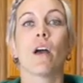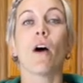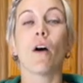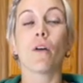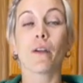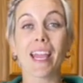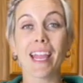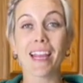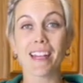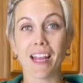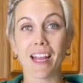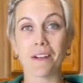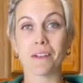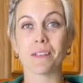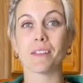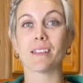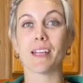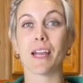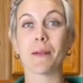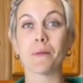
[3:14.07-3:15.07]
Okay, now
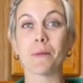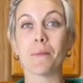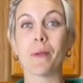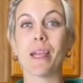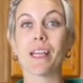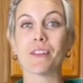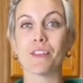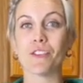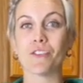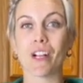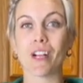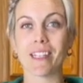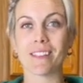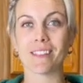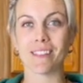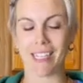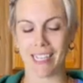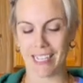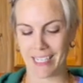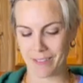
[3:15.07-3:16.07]
it's time to make the
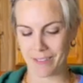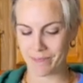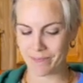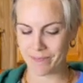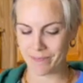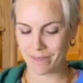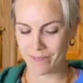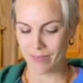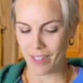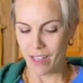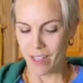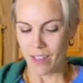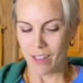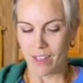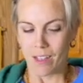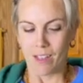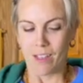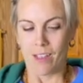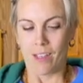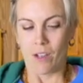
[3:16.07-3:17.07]
dressing.
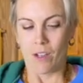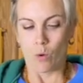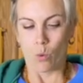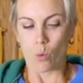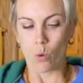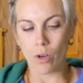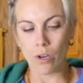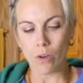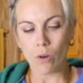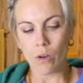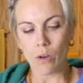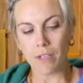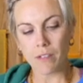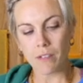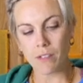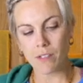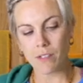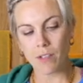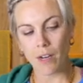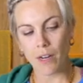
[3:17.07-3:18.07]
We're going to
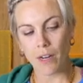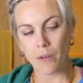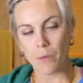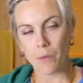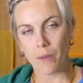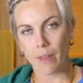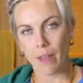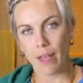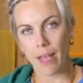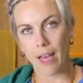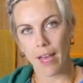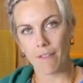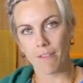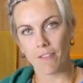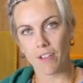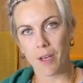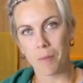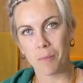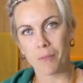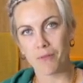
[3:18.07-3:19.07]
start with a half
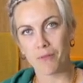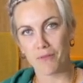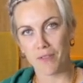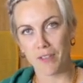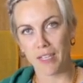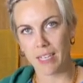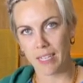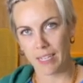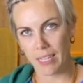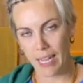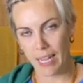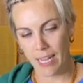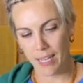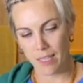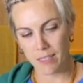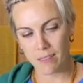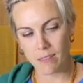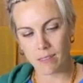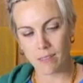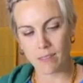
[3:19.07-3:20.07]
cup of
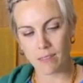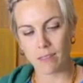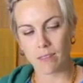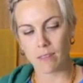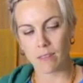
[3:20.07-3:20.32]
veganese.